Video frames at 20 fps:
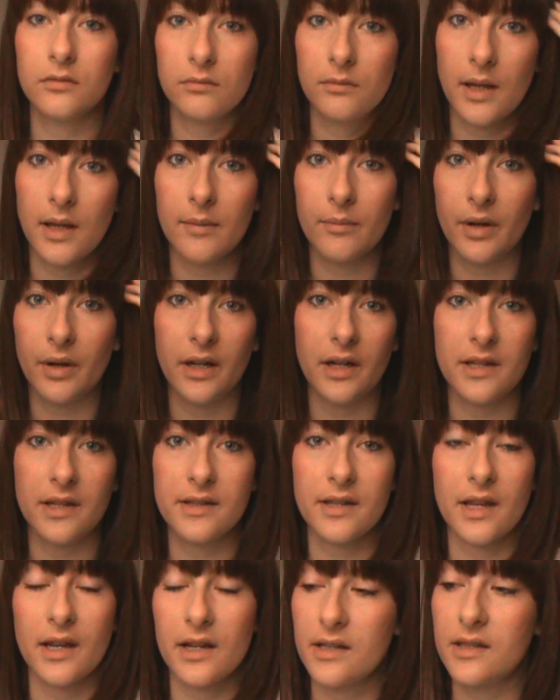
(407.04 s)
my brain
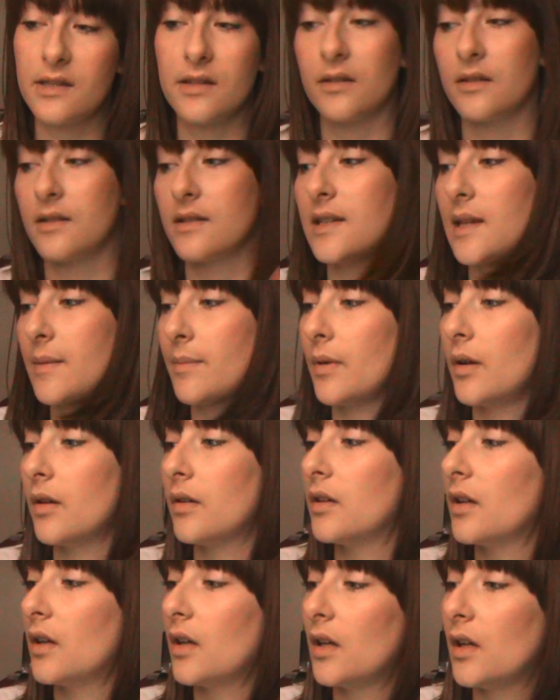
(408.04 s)
is like still in sleep
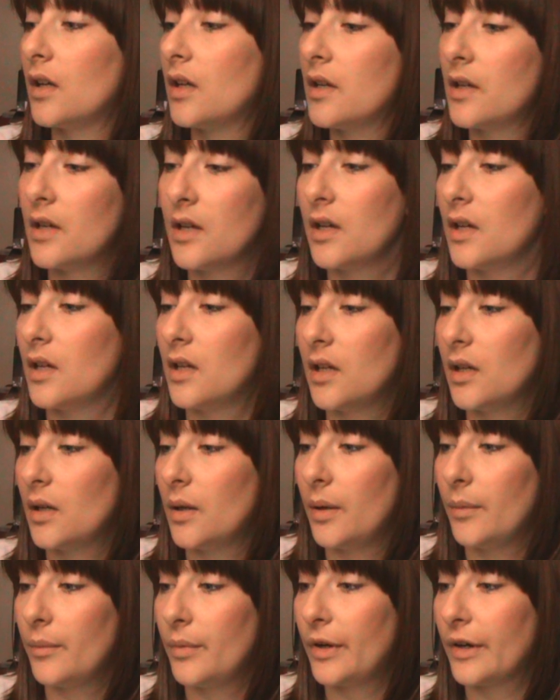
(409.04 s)
mode.
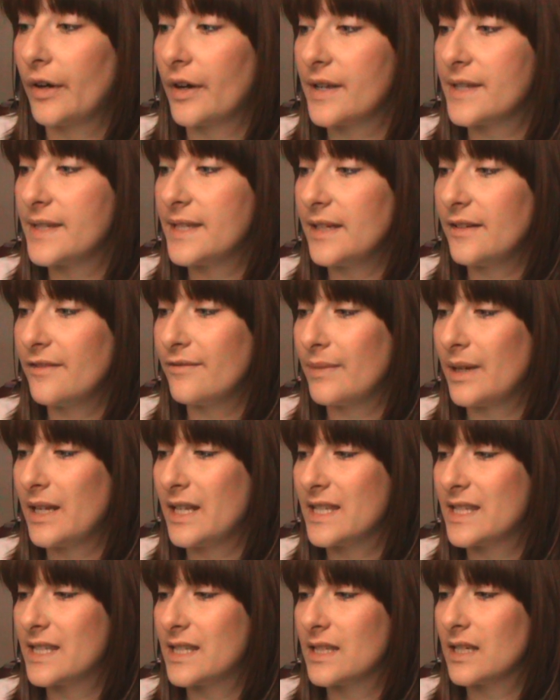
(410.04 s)
Progressive
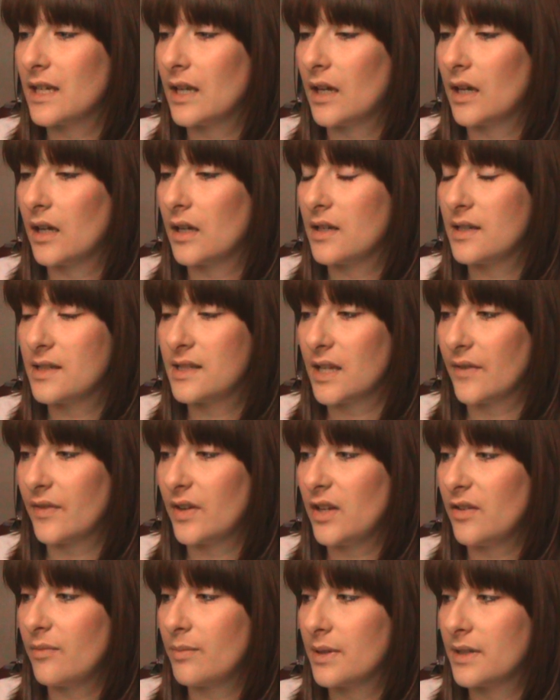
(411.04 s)
means is
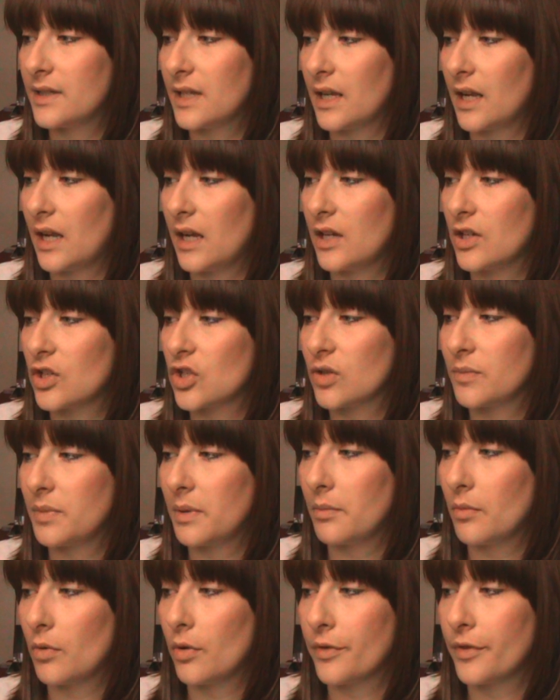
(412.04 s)
70%, and it should be
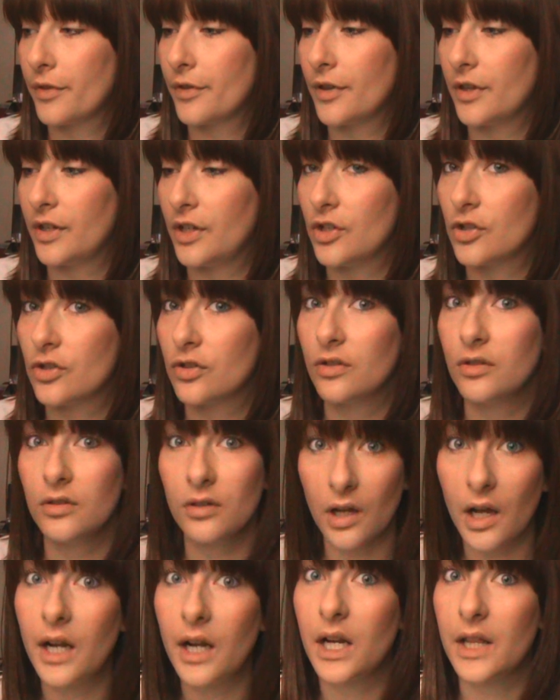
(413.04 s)
more than
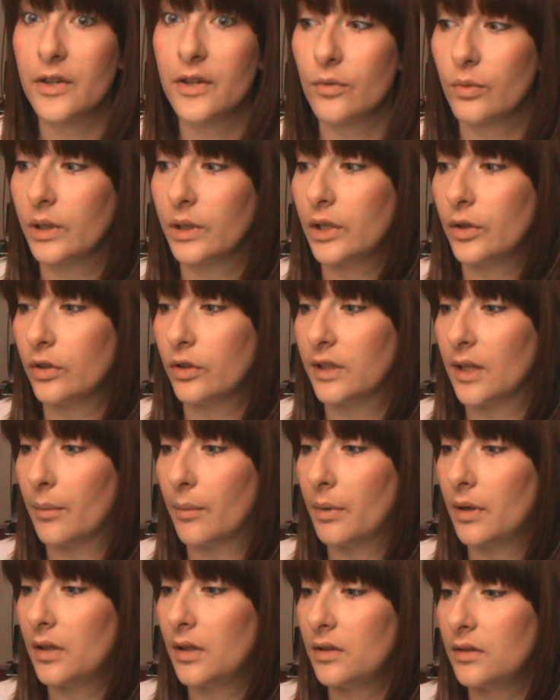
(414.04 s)
32. Another really good
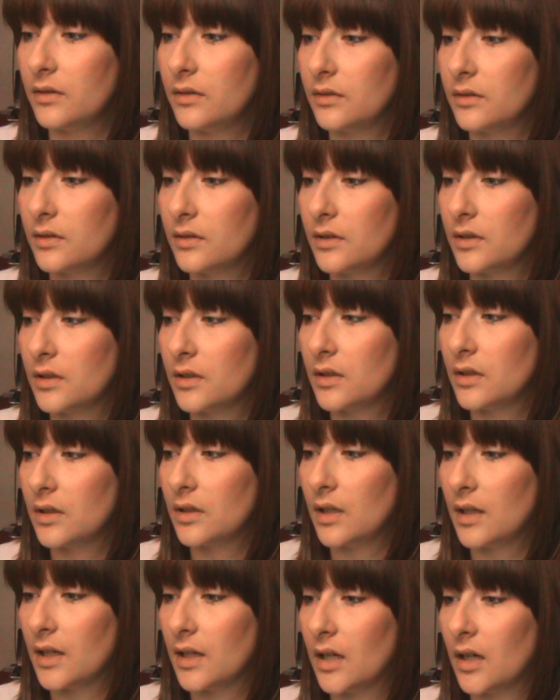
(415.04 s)
number.
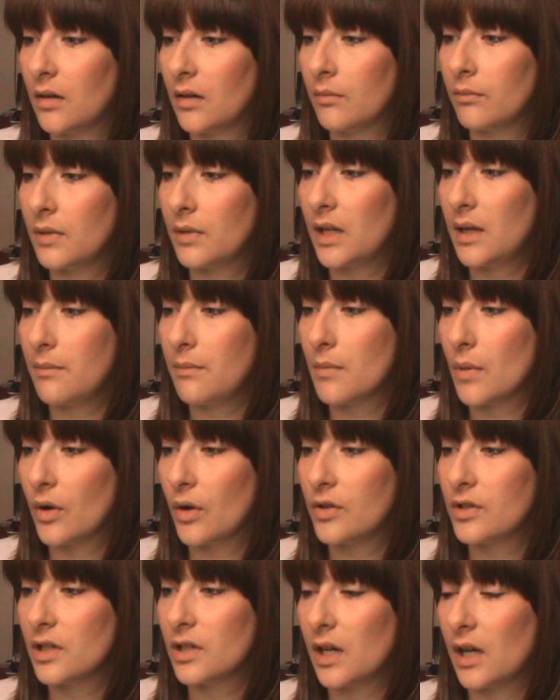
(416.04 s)

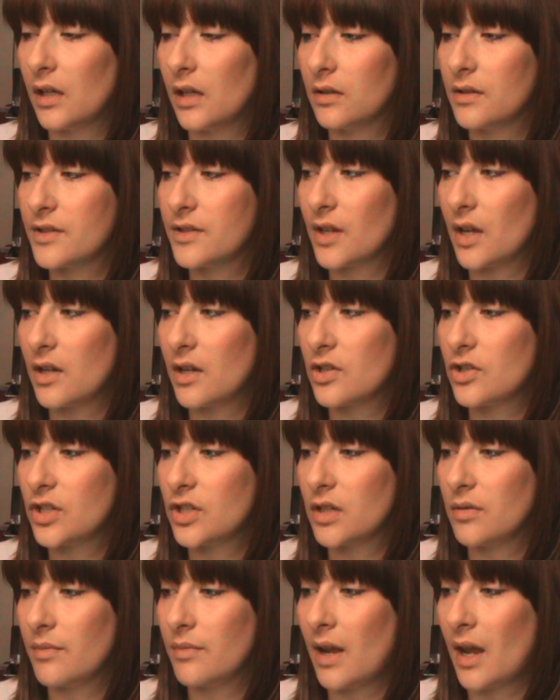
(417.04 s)
Immotile, so I
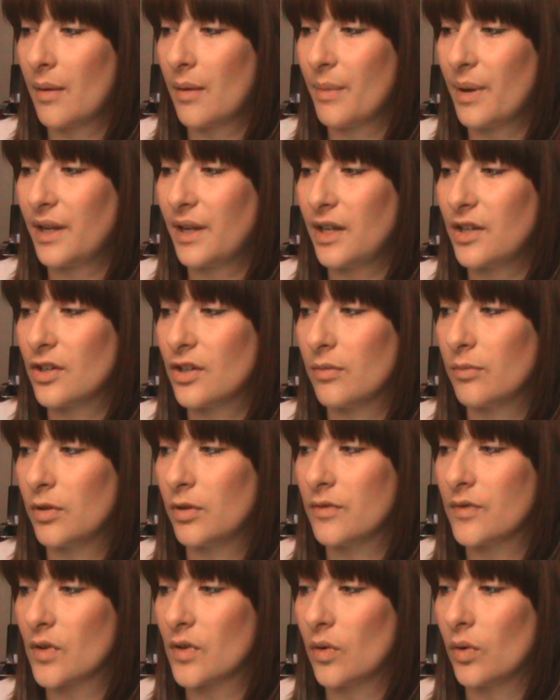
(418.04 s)
assume how many don't
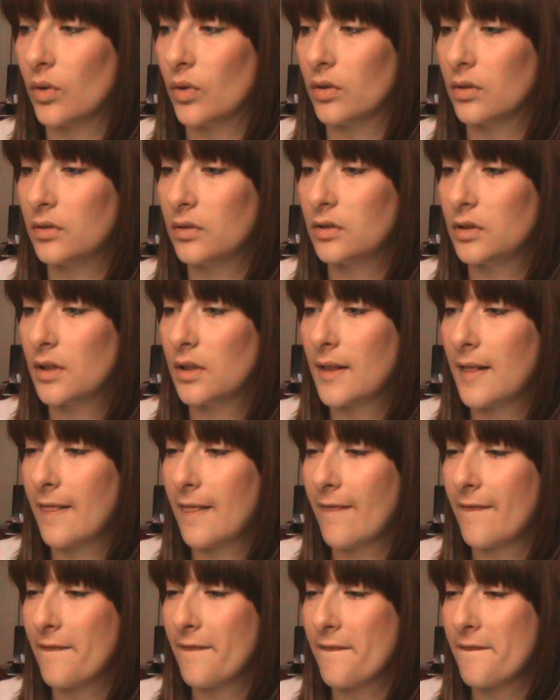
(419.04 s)
move at all.
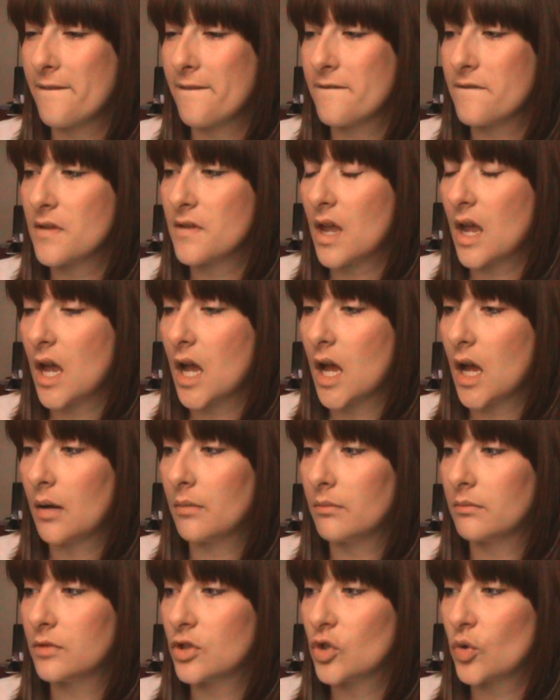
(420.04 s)

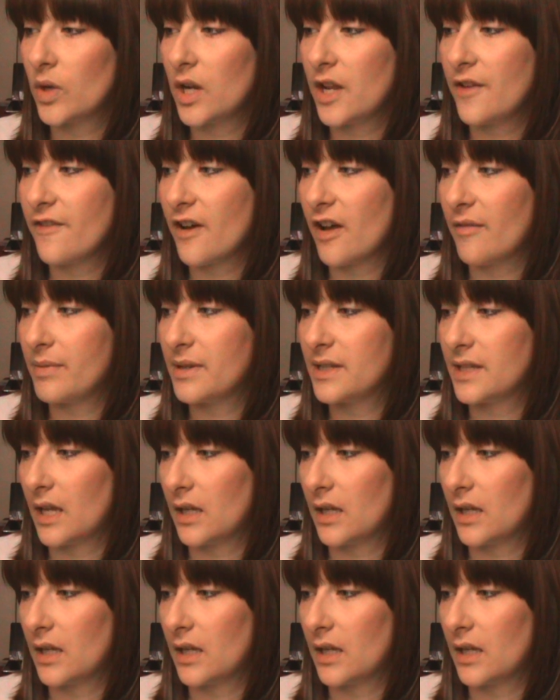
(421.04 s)
25.